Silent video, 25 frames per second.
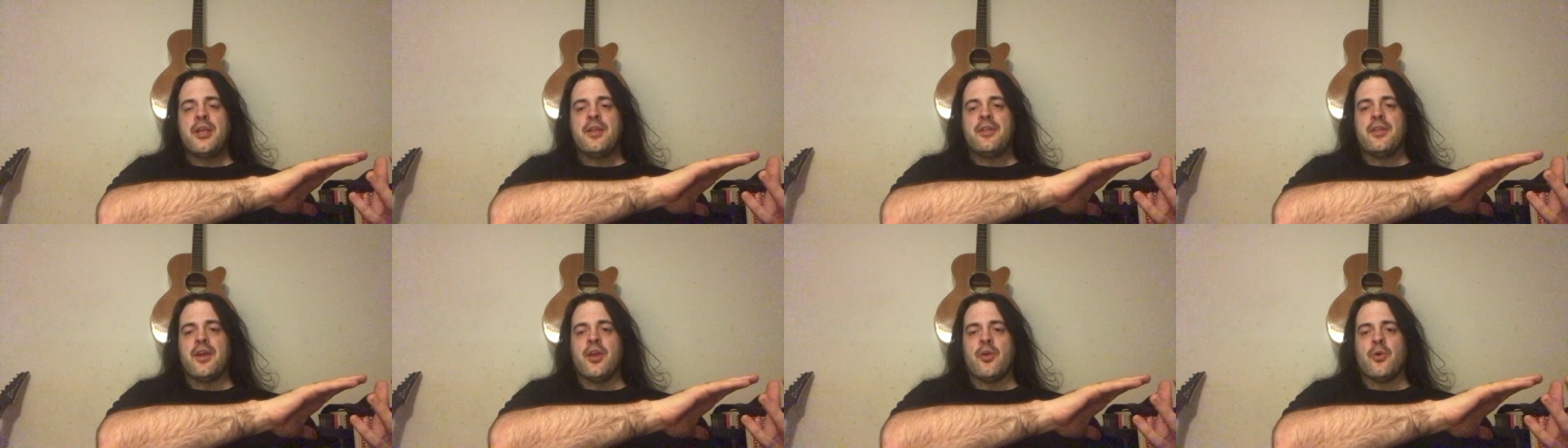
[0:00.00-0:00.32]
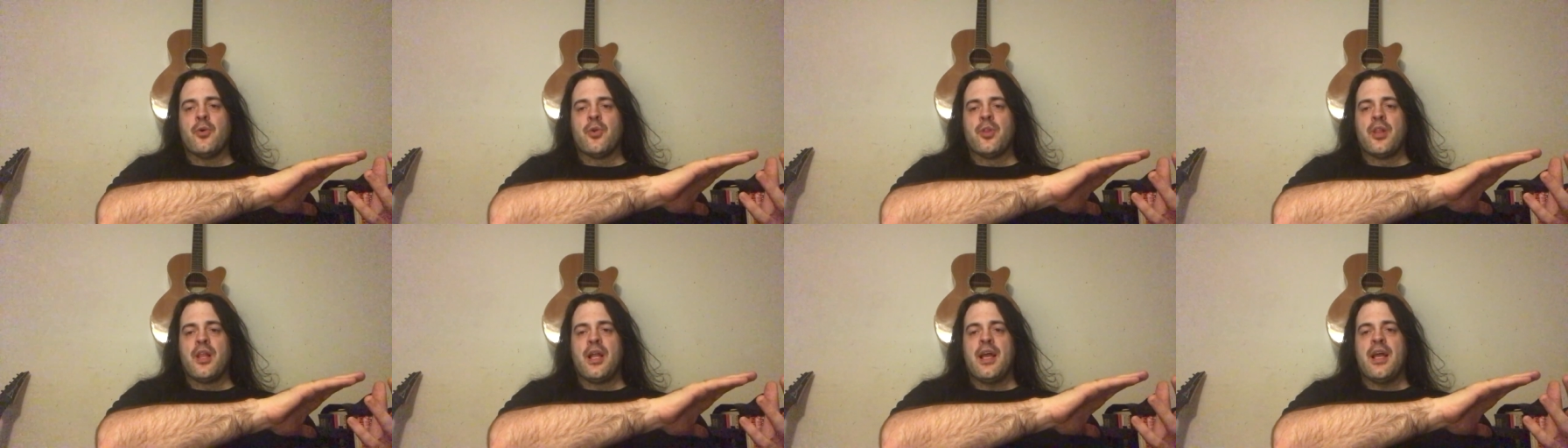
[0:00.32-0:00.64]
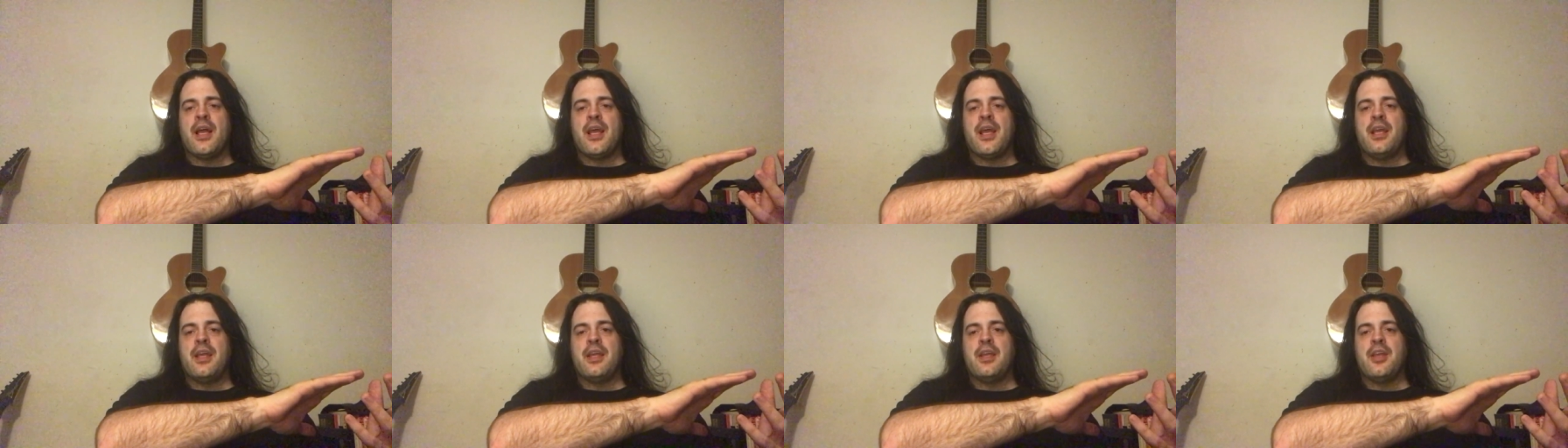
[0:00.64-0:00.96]
there were
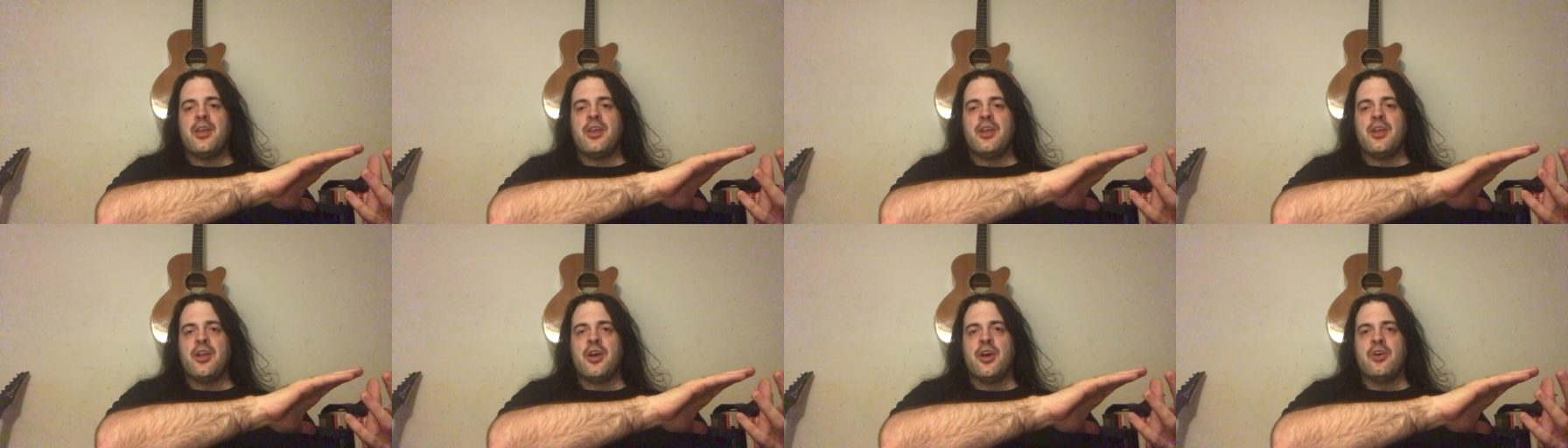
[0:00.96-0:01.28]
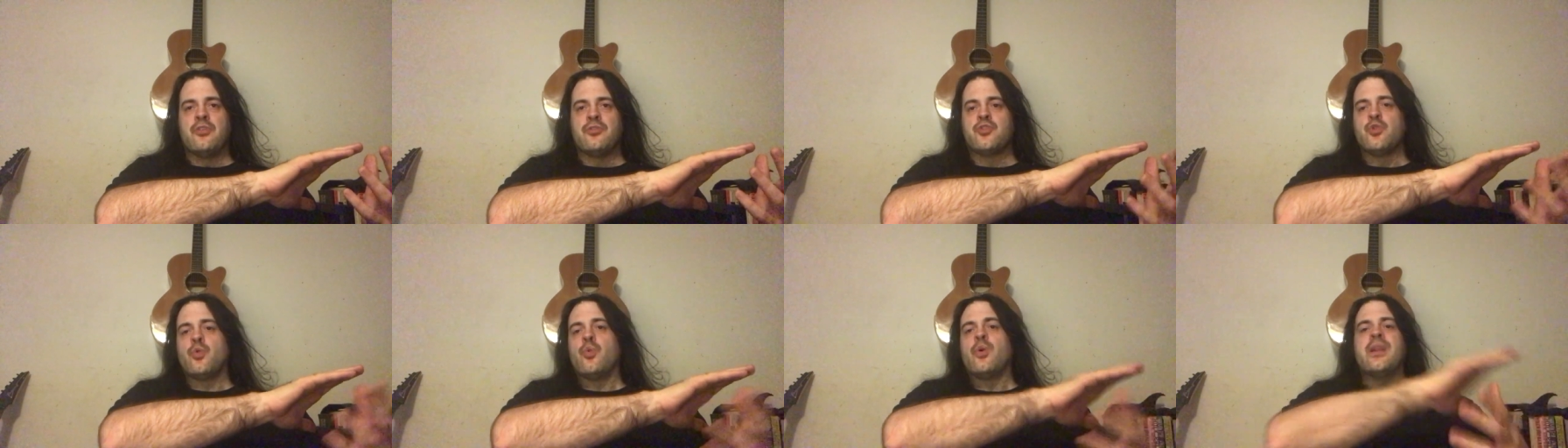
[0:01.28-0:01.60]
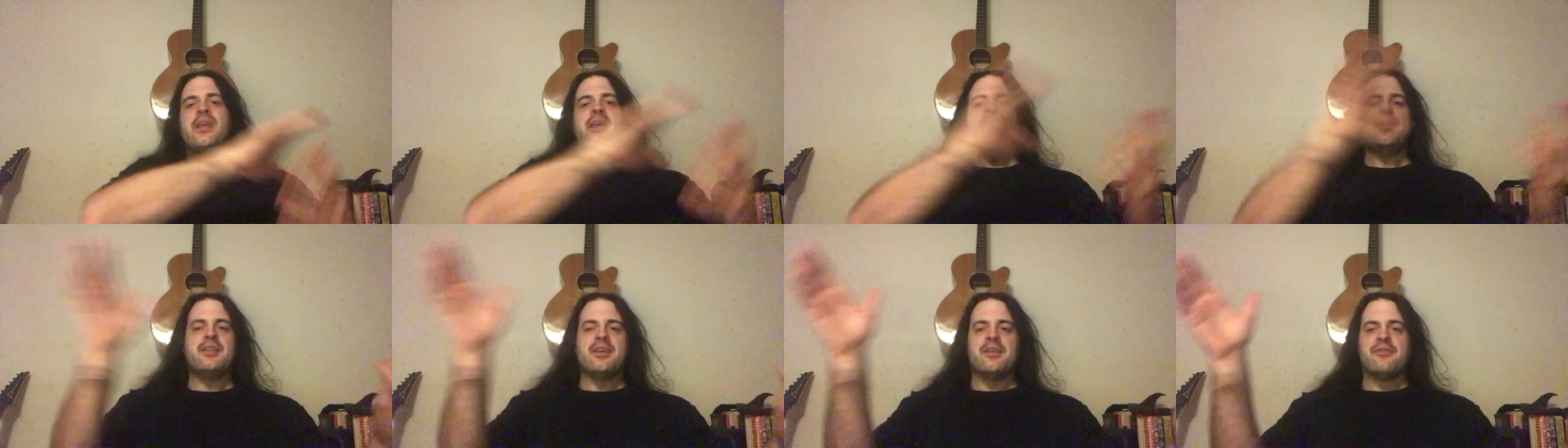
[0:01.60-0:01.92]
like, you know,
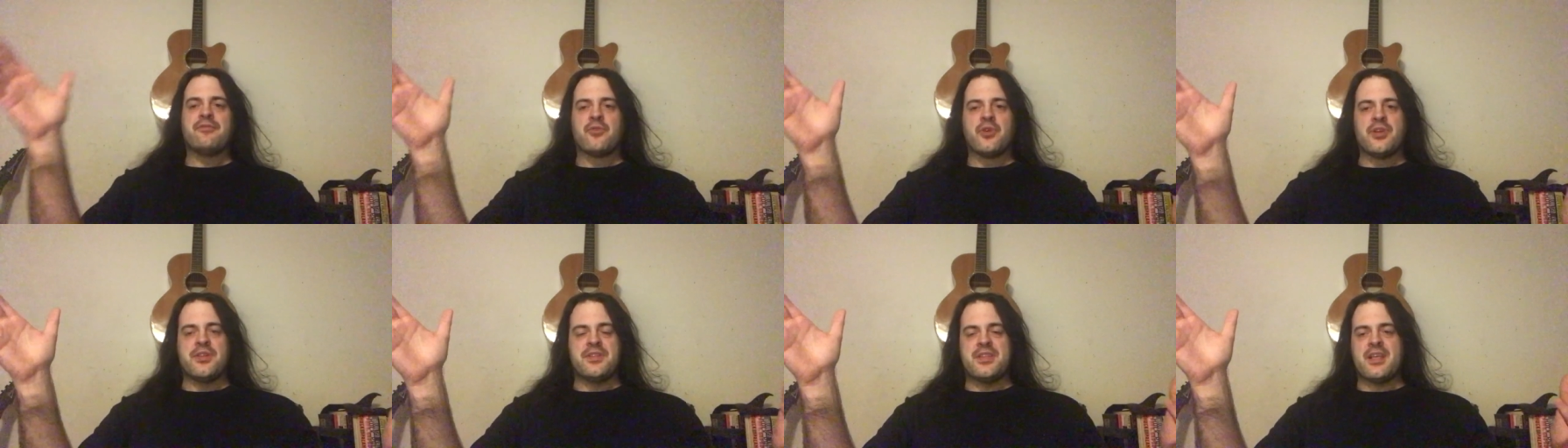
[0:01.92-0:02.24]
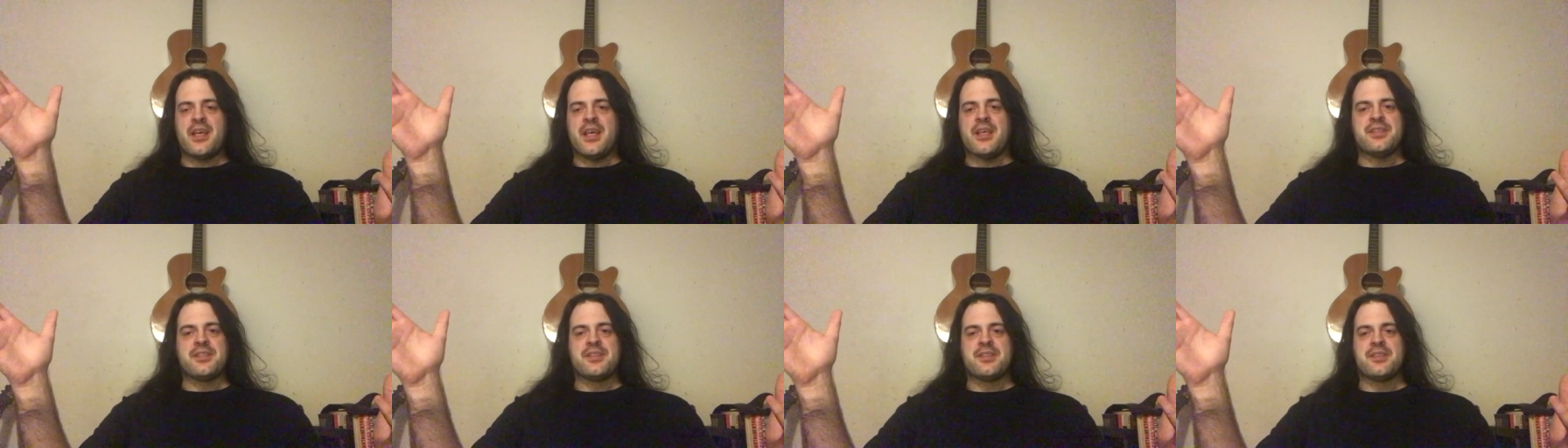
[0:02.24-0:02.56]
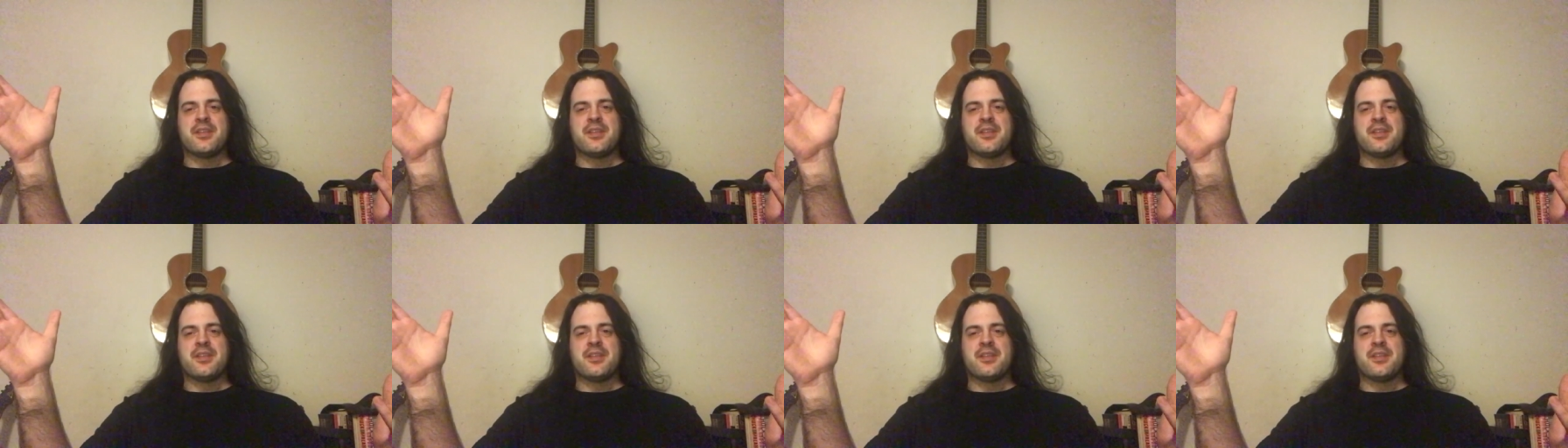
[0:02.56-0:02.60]
20 different tests